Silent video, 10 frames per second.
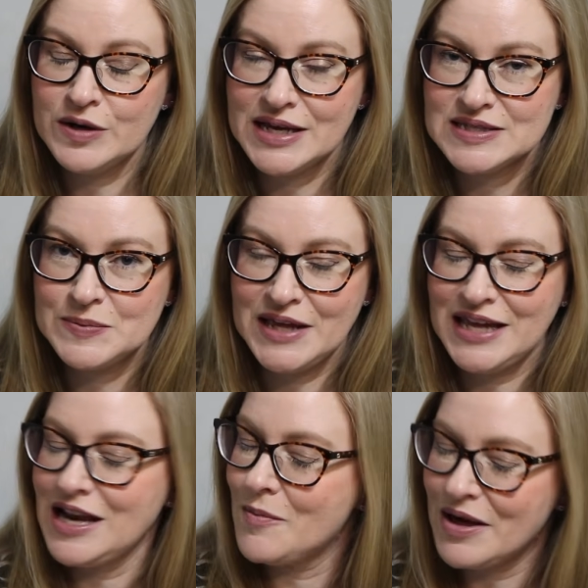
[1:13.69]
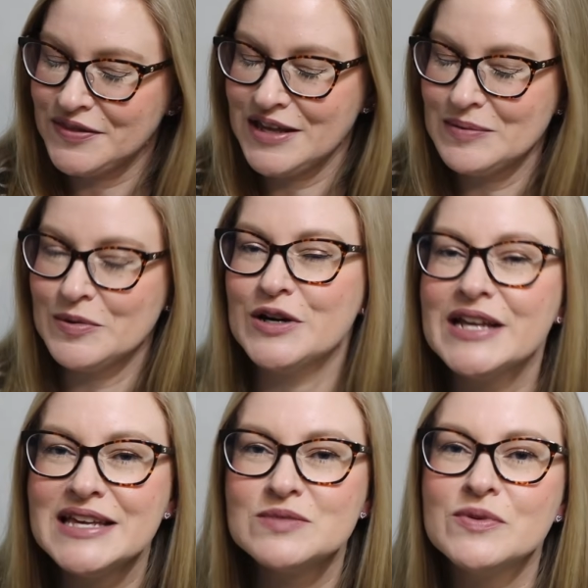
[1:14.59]
to explain about the game board
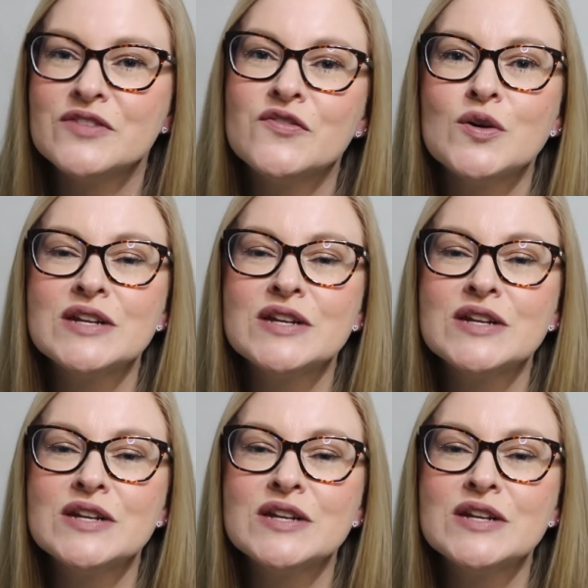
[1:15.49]
is what the 4